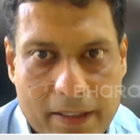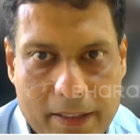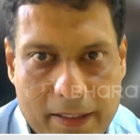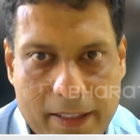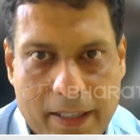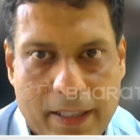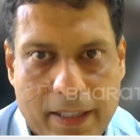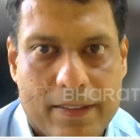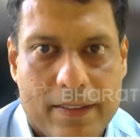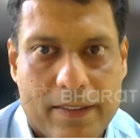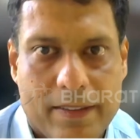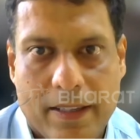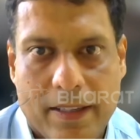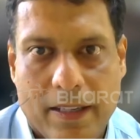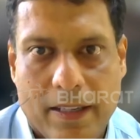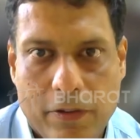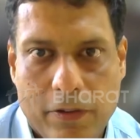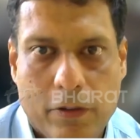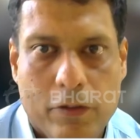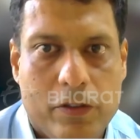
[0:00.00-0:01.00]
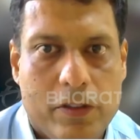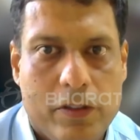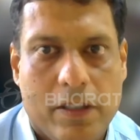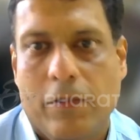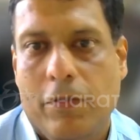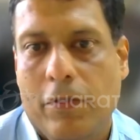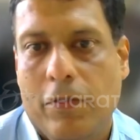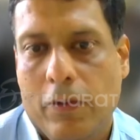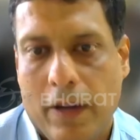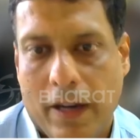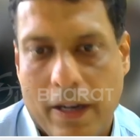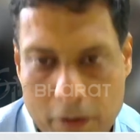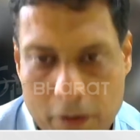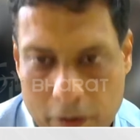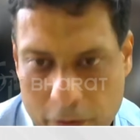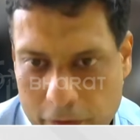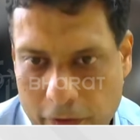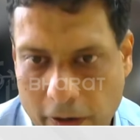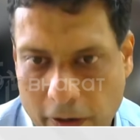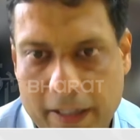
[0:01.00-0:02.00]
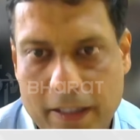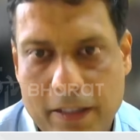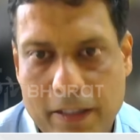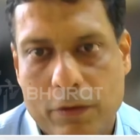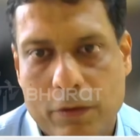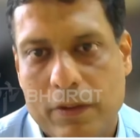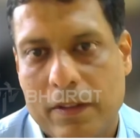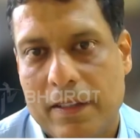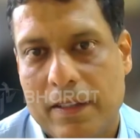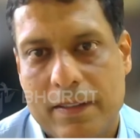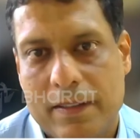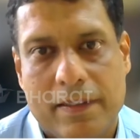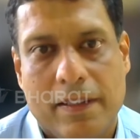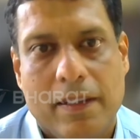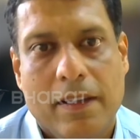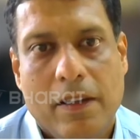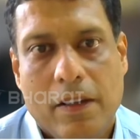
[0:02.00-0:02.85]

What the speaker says: yes, in future, if you had to fine tune this